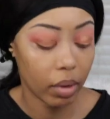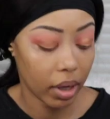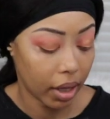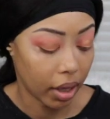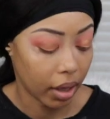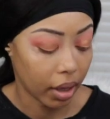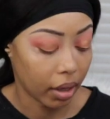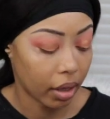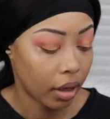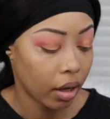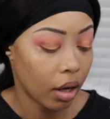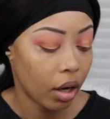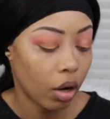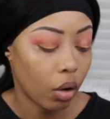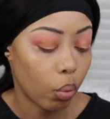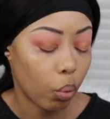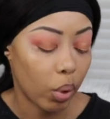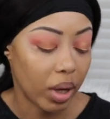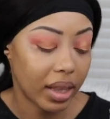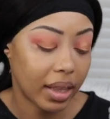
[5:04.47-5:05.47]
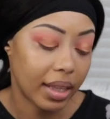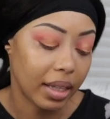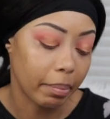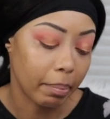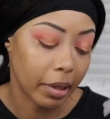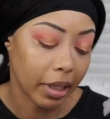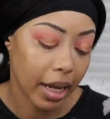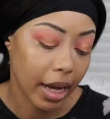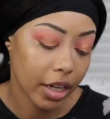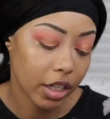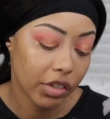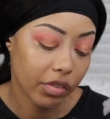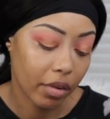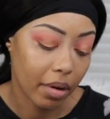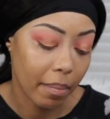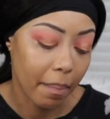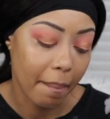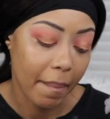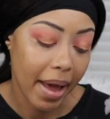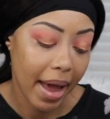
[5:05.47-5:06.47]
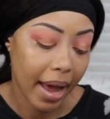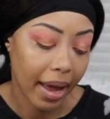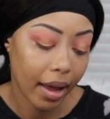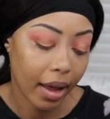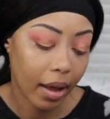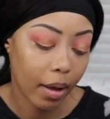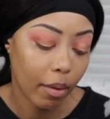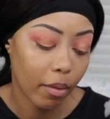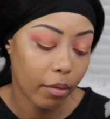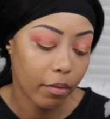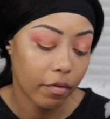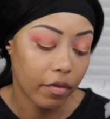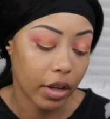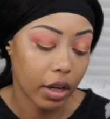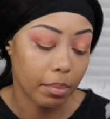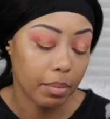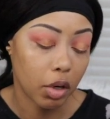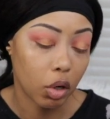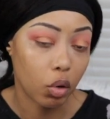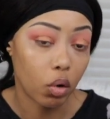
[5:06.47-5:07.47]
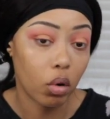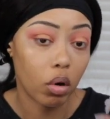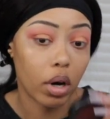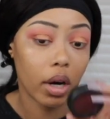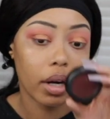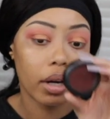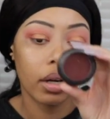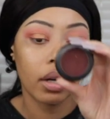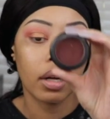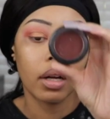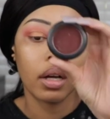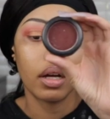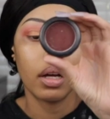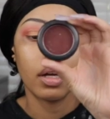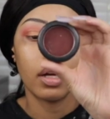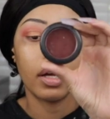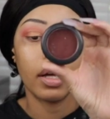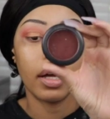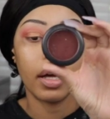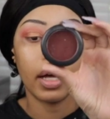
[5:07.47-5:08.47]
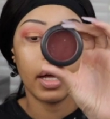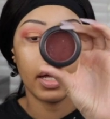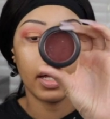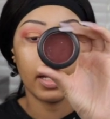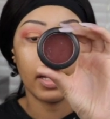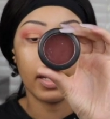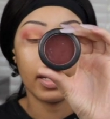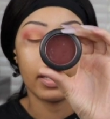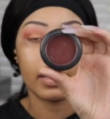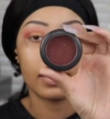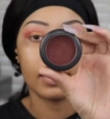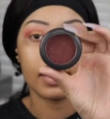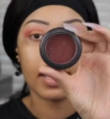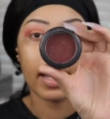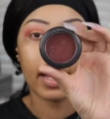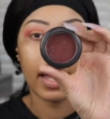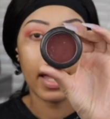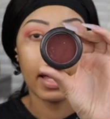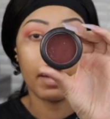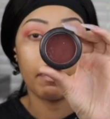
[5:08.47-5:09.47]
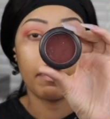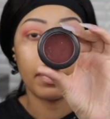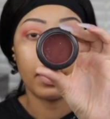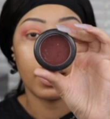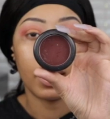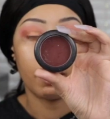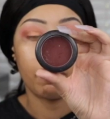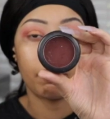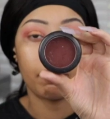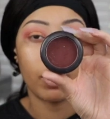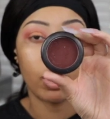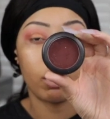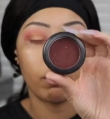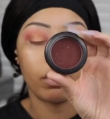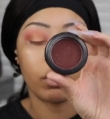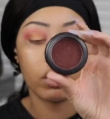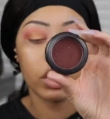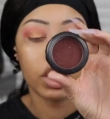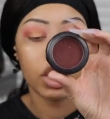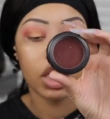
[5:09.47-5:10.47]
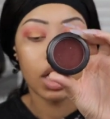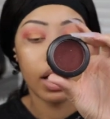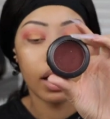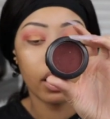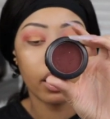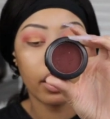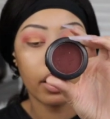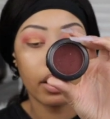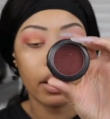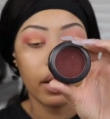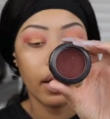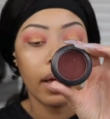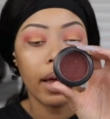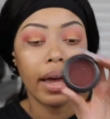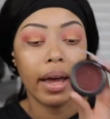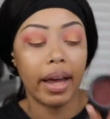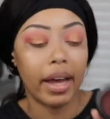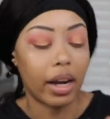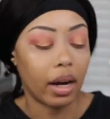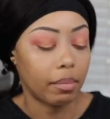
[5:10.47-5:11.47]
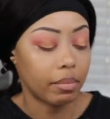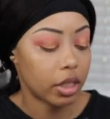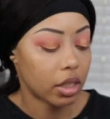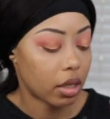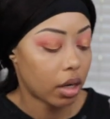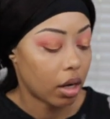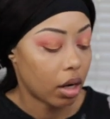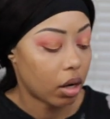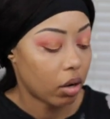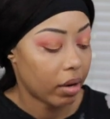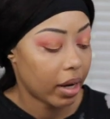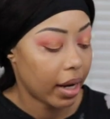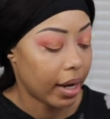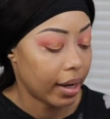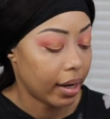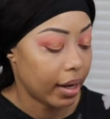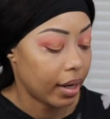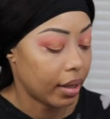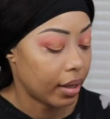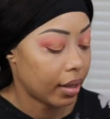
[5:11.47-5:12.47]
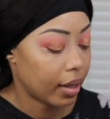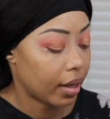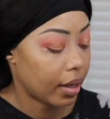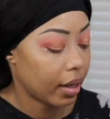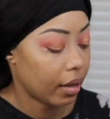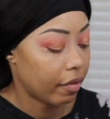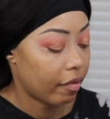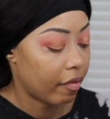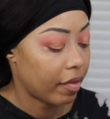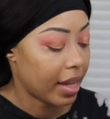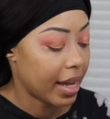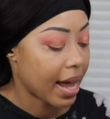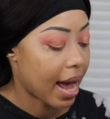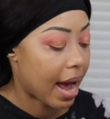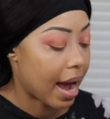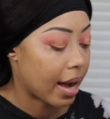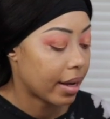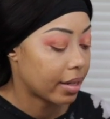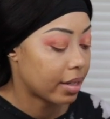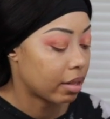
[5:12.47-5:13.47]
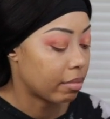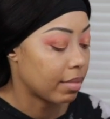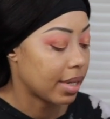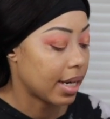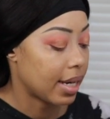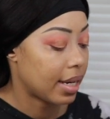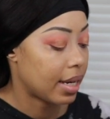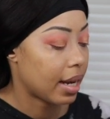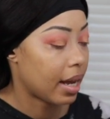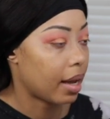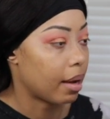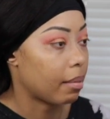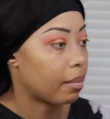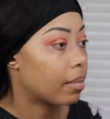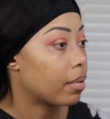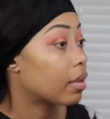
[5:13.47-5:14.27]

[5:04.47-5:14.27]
in with the blush from MAC Film Noir. It's like a plum purplish color, and I'm just gonna go ahead and give the eye some depth.